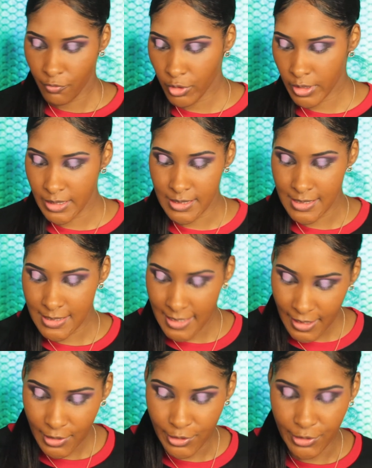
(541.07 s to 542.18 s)
For
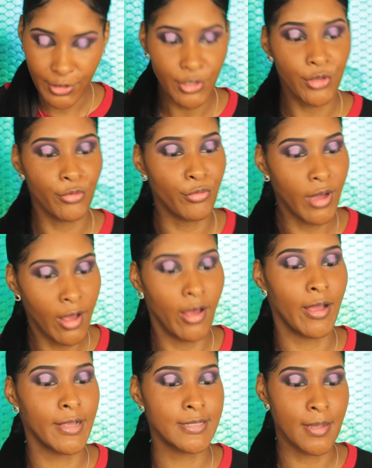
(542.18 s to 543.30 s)
concealer, you
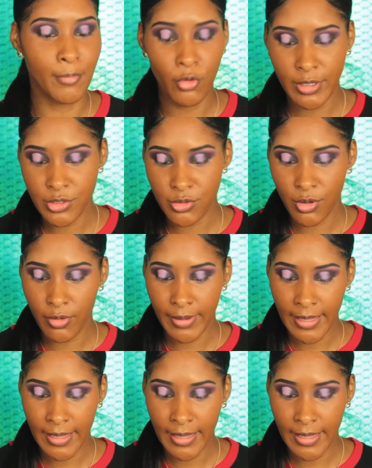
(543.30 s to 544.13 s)
guys, I'm going to go